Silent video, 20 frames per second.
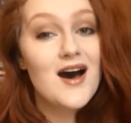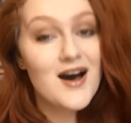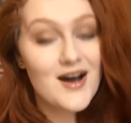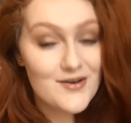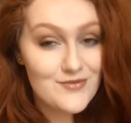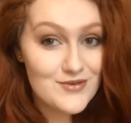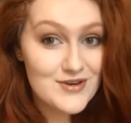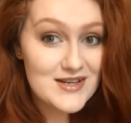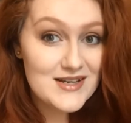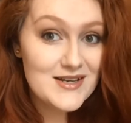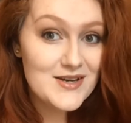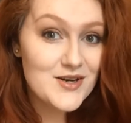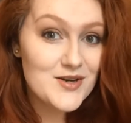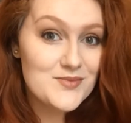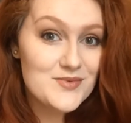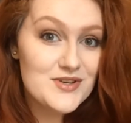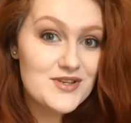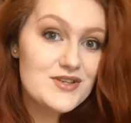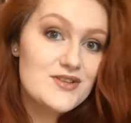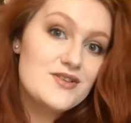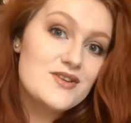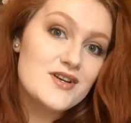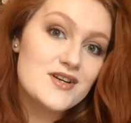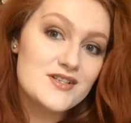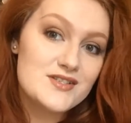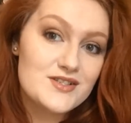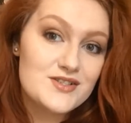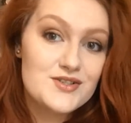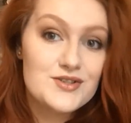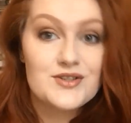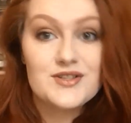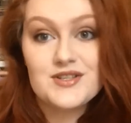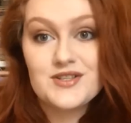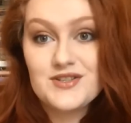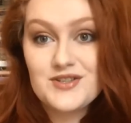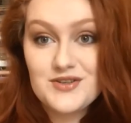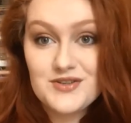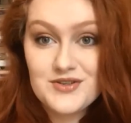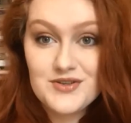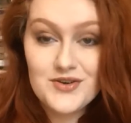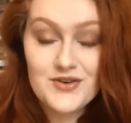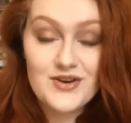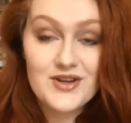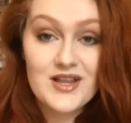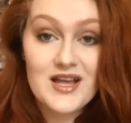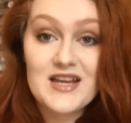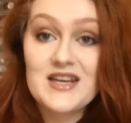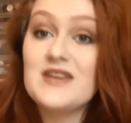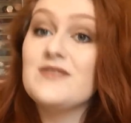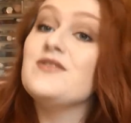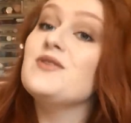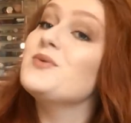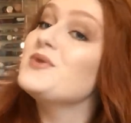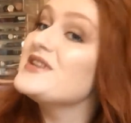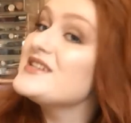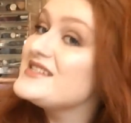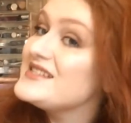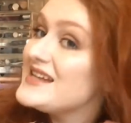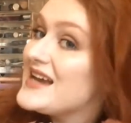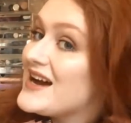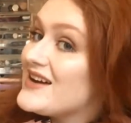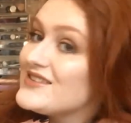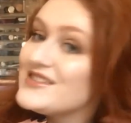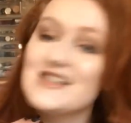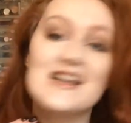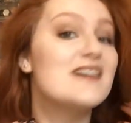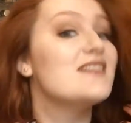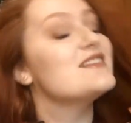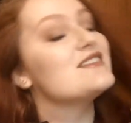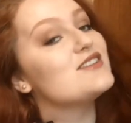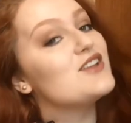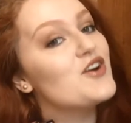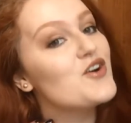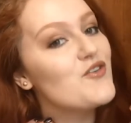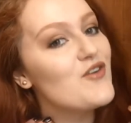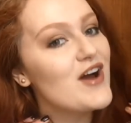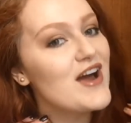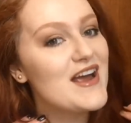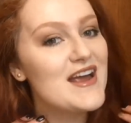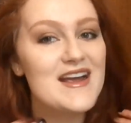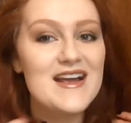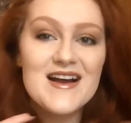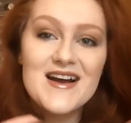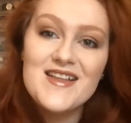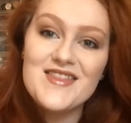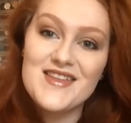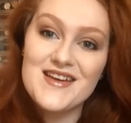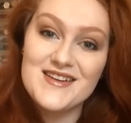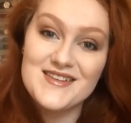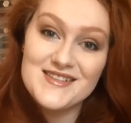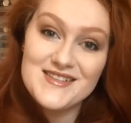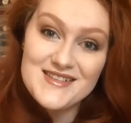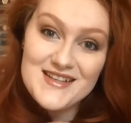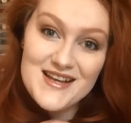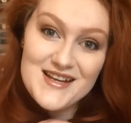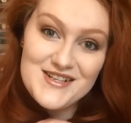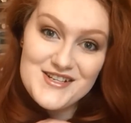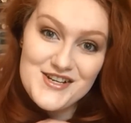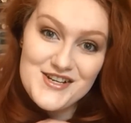I really hope that you guys enjoy this tutorial, and if you want to see how to get this look right here, then stay